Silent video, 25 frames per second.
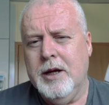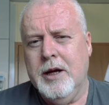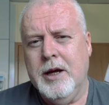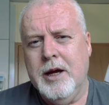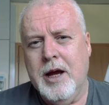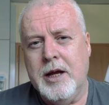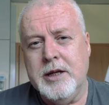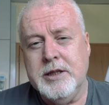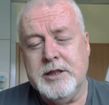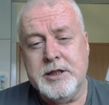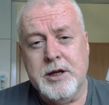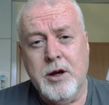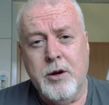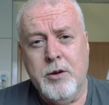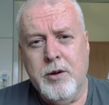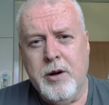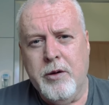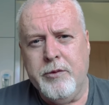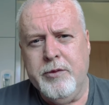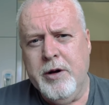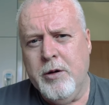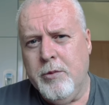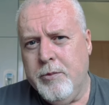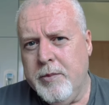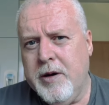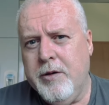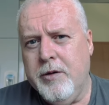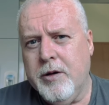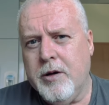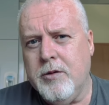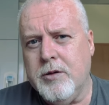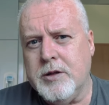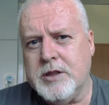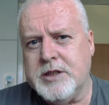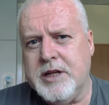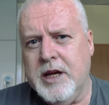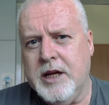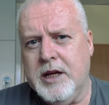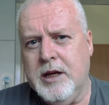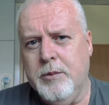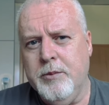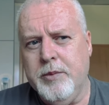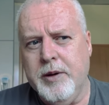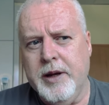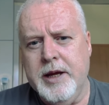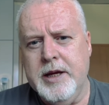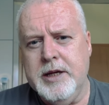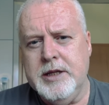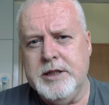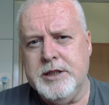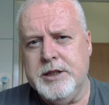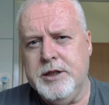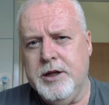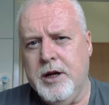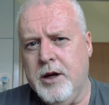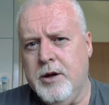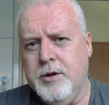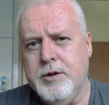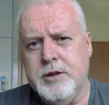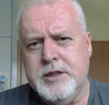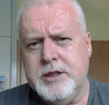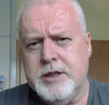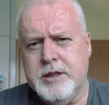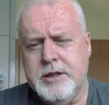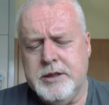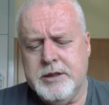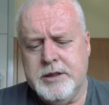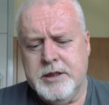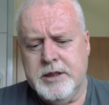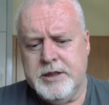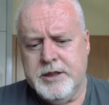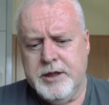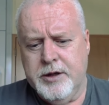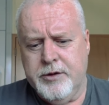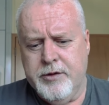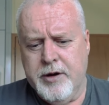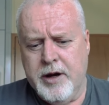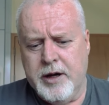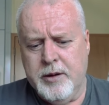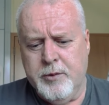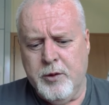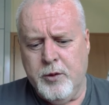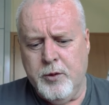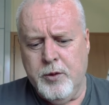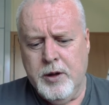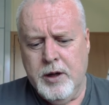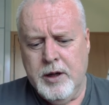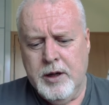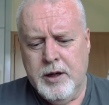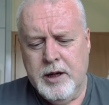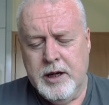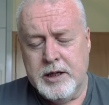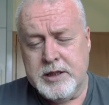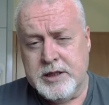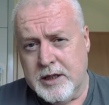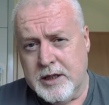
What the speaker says: And so a real miracle has taken place, you know. It's incredible. It's